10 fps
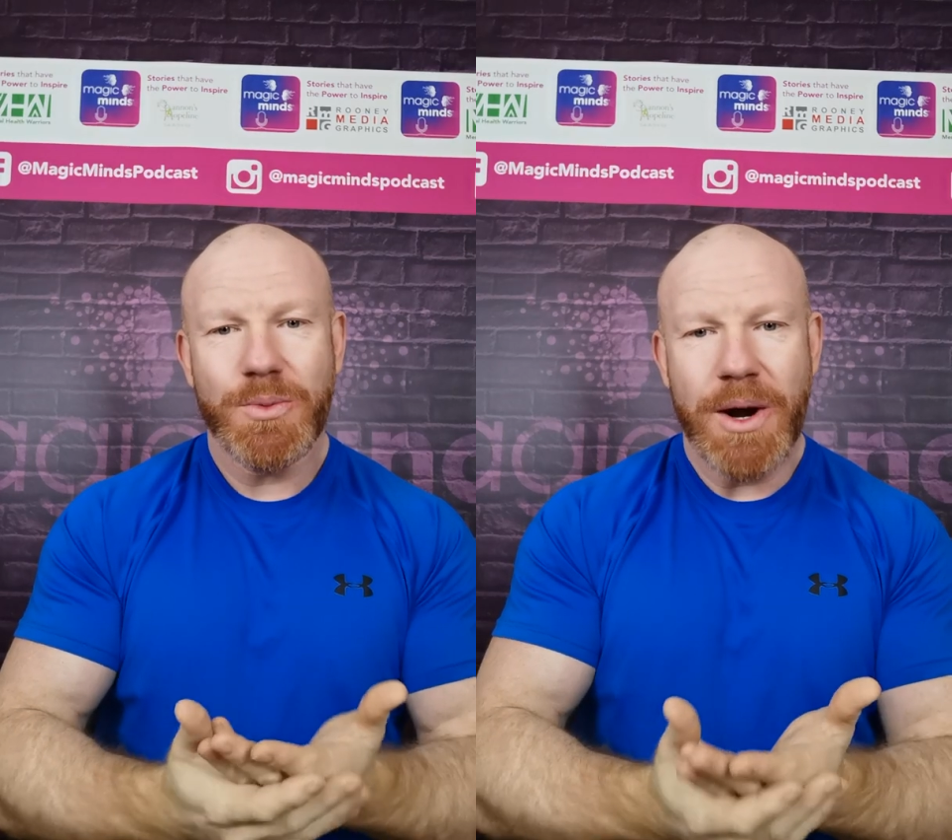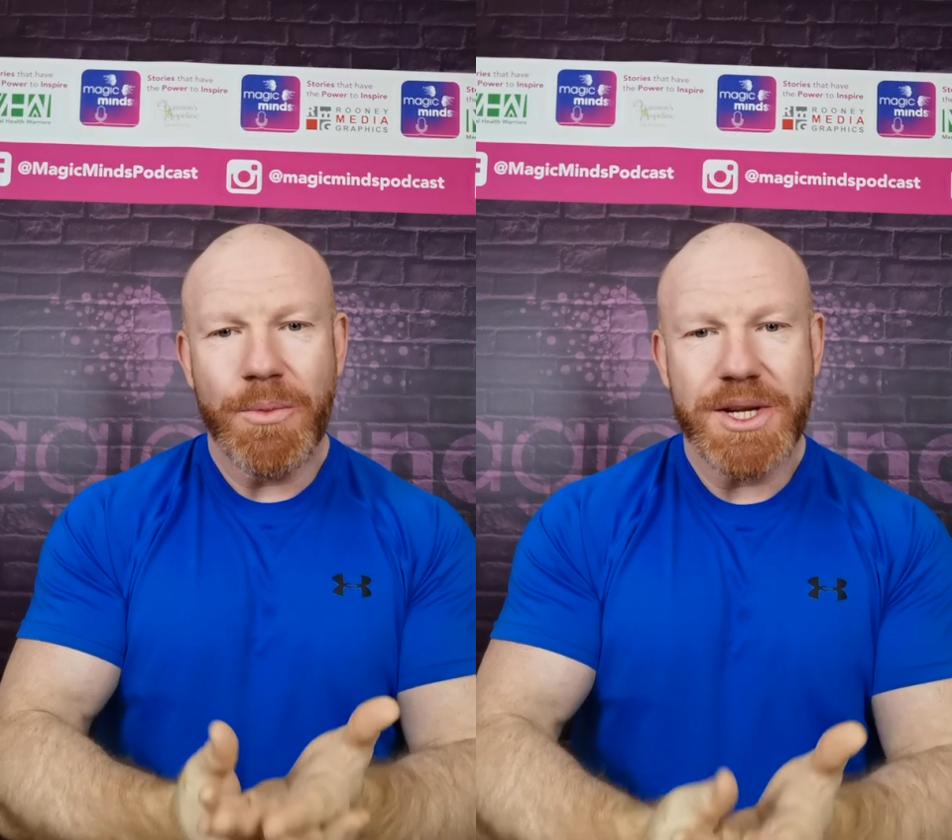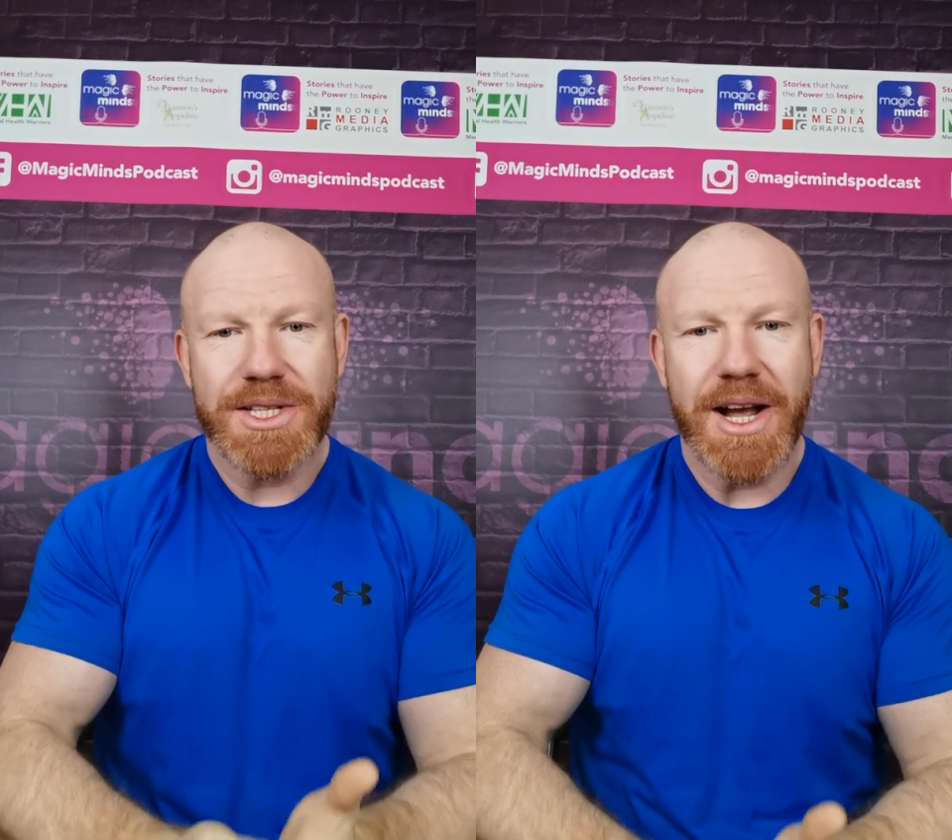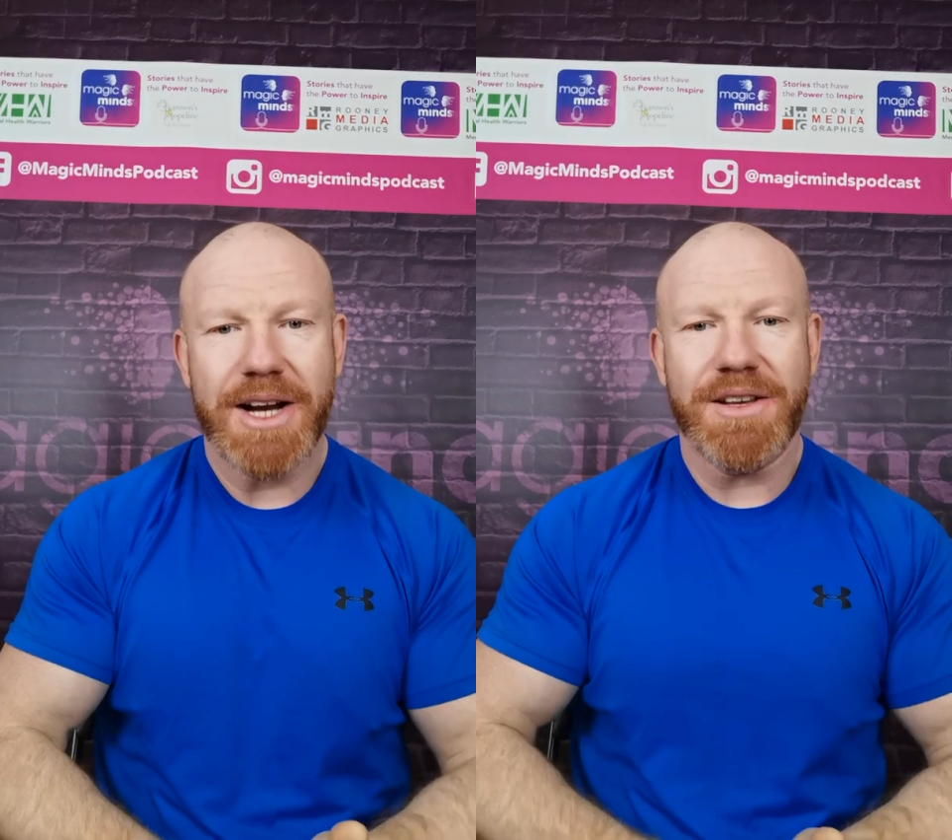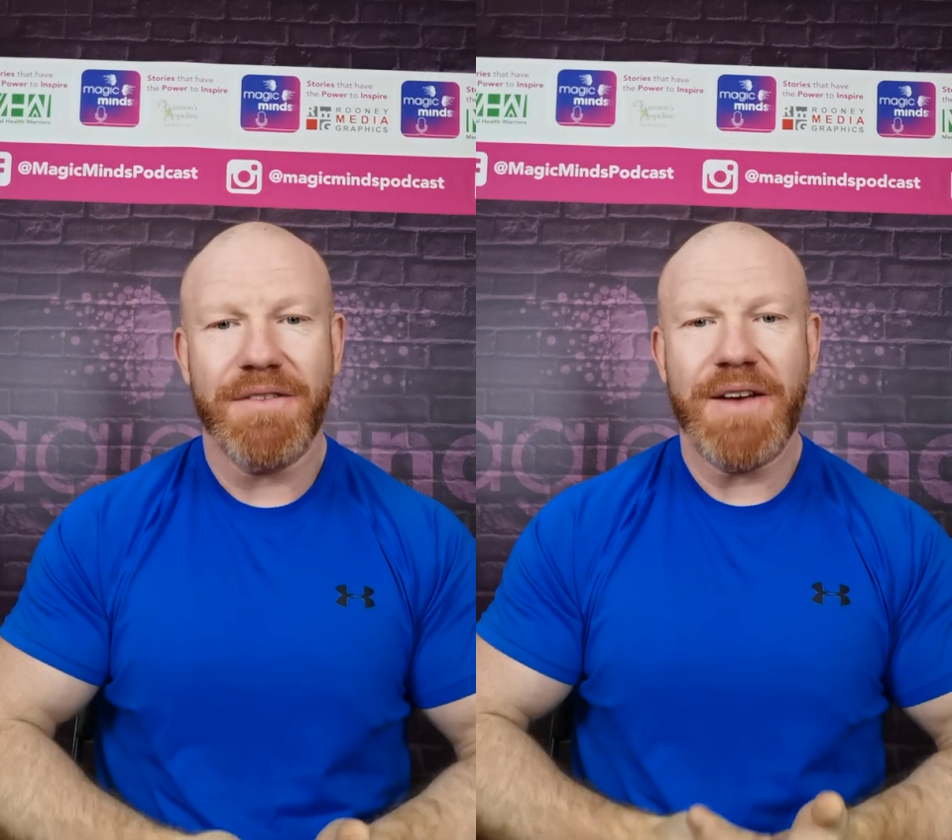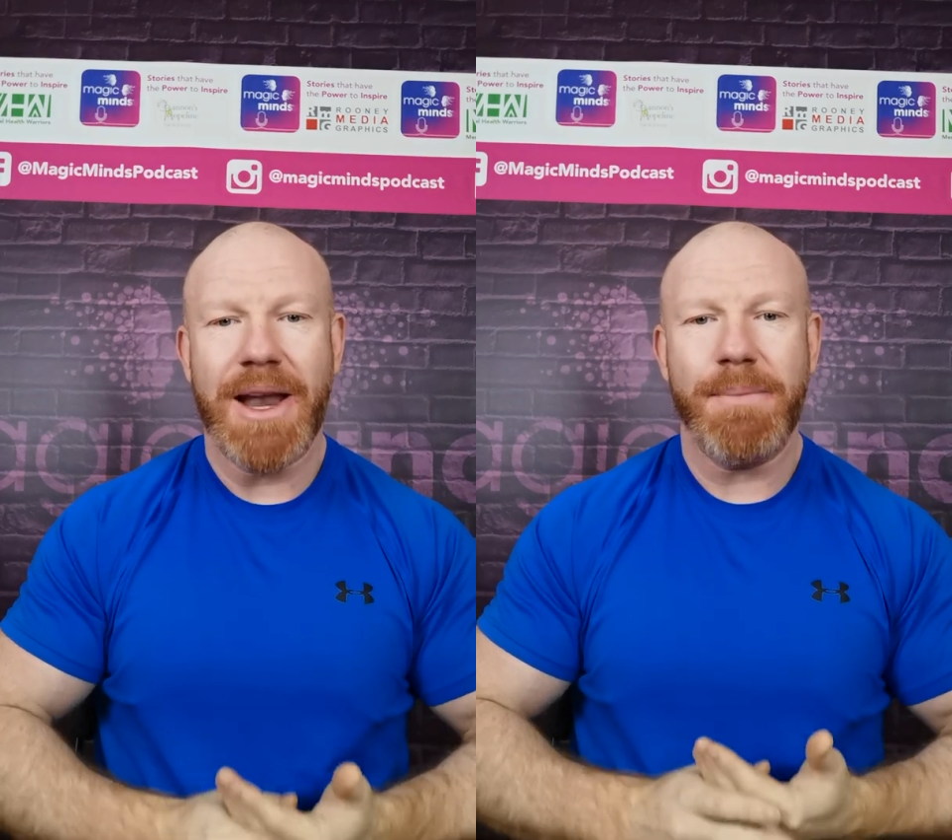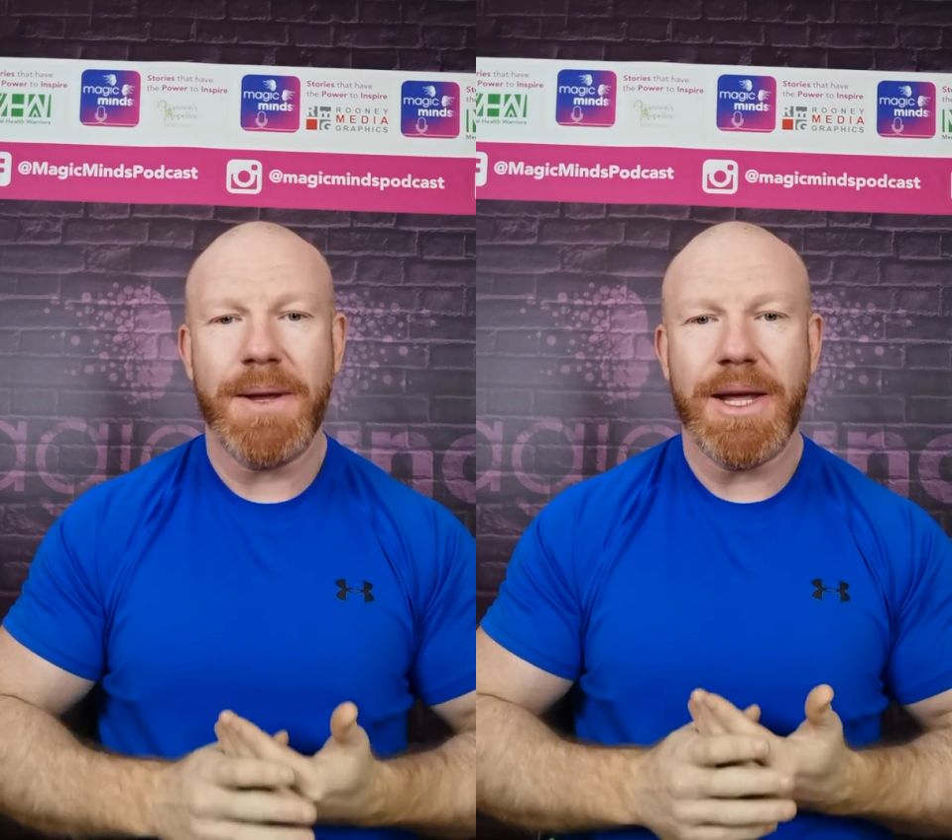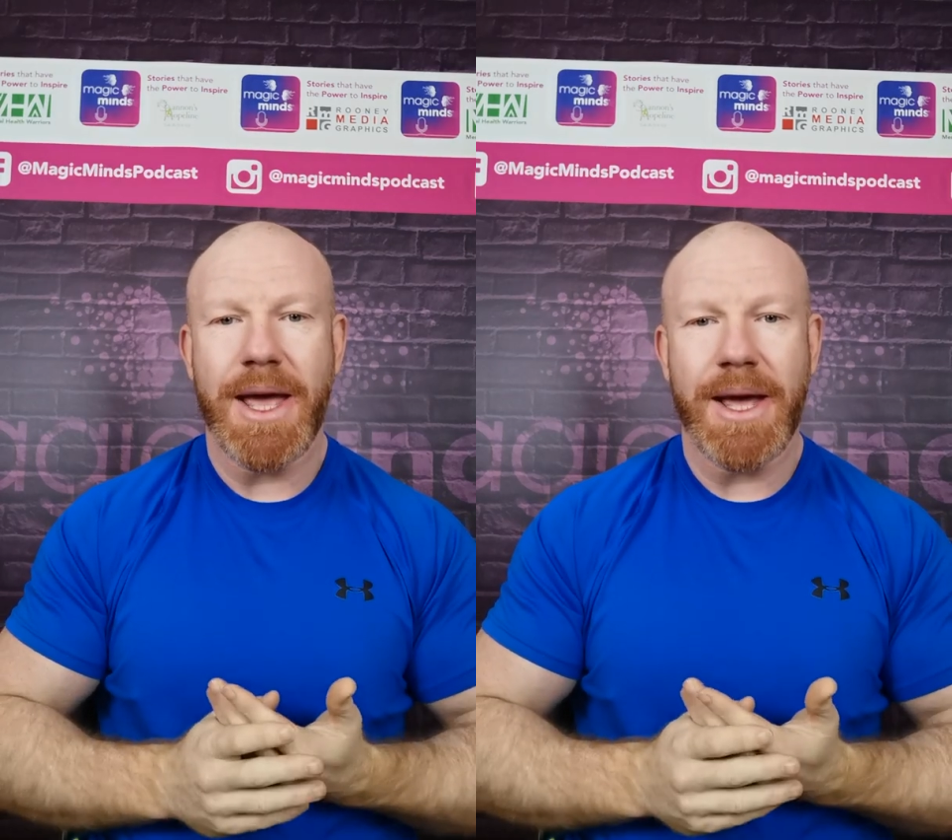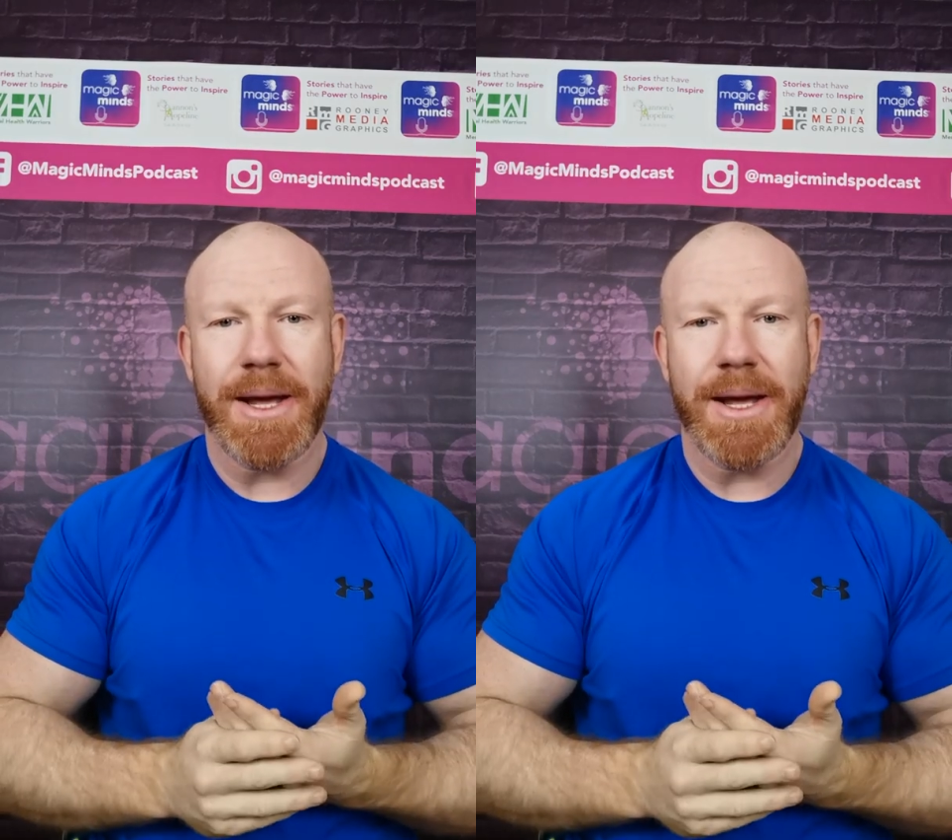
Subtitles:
where we start developing